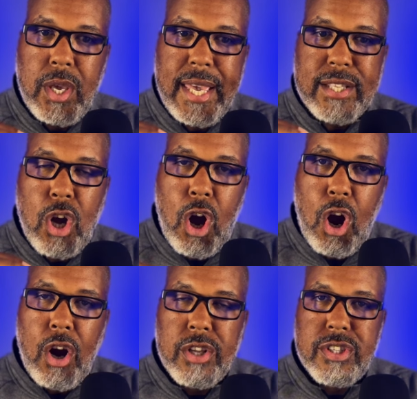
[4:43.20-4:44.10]
it's
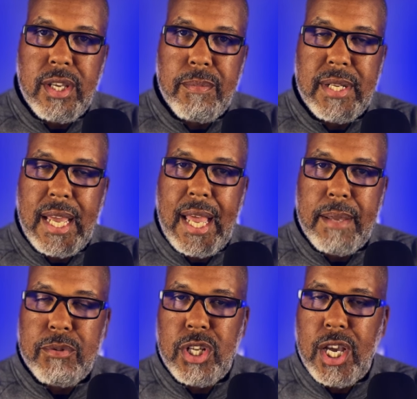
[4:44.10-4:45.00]
hard
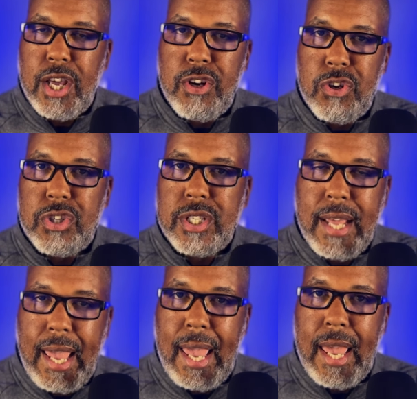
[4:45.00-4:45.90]
sometimes to
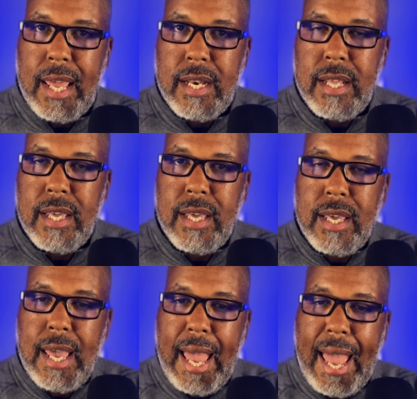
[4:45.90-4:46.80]
understand
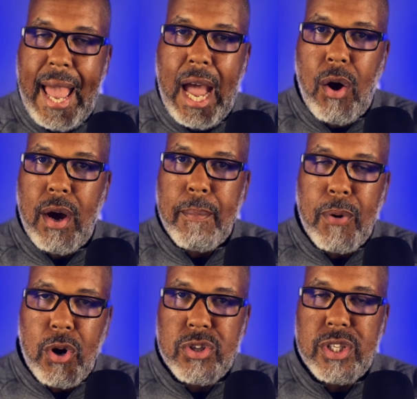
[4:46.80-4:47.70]
how a
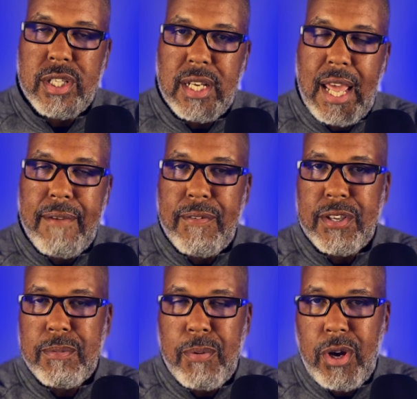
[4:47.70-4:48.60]
person's life
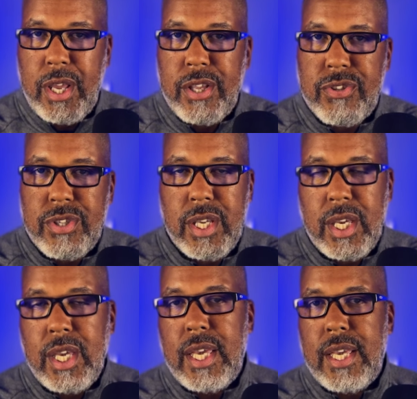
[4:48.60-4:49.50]
experience
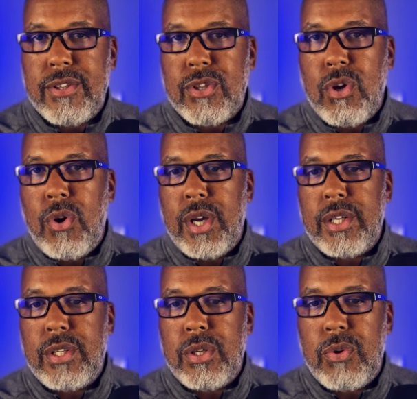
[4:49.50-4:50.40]
is going
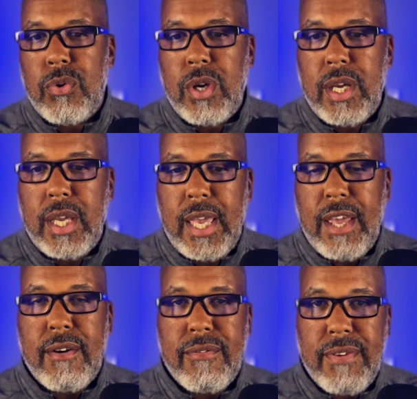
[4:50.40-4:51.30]
to
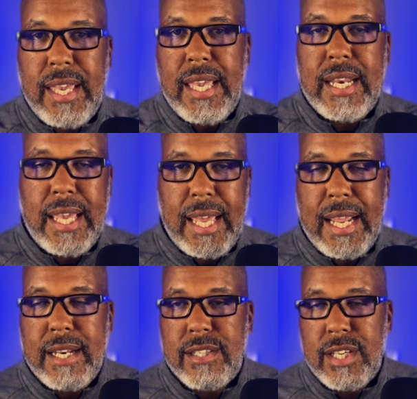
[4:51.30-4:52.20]
intervene in
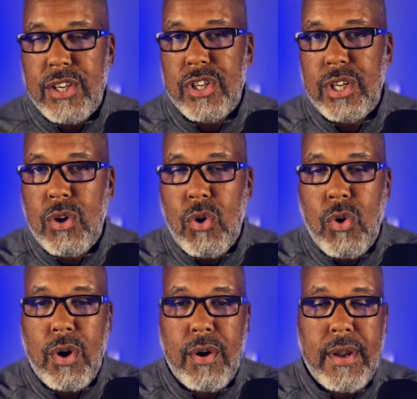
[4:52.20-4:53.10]
a decision
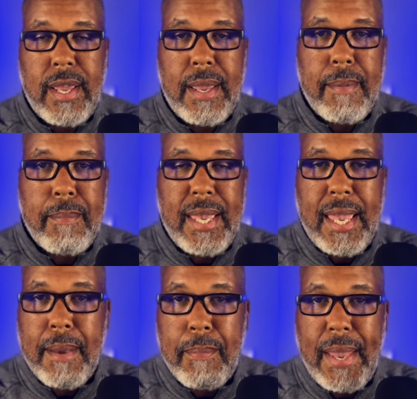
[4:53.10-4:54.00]
or be
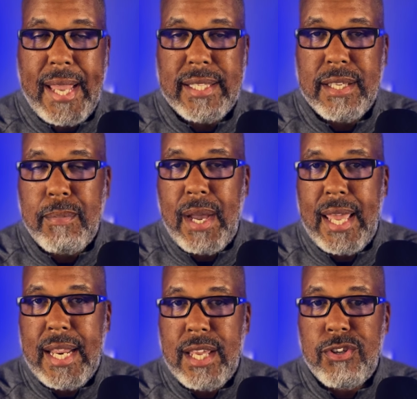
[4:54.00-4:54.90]
impacted by
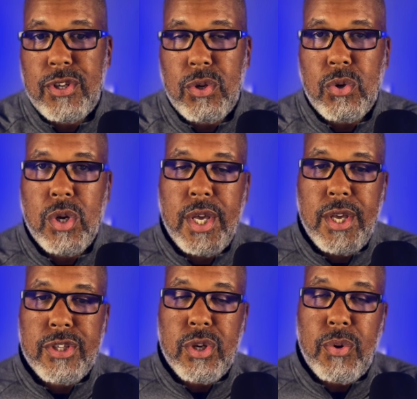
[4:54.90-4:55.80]
an issue.
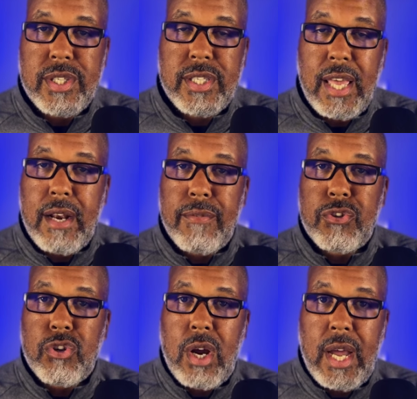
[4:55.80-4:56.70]
So instead of
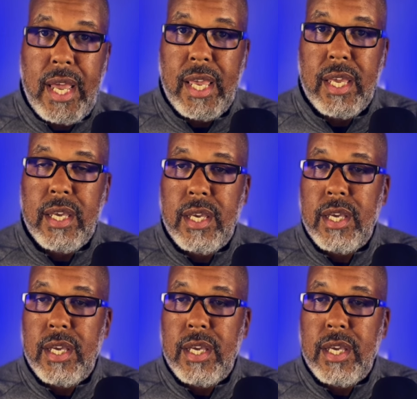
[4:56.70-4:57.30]
trying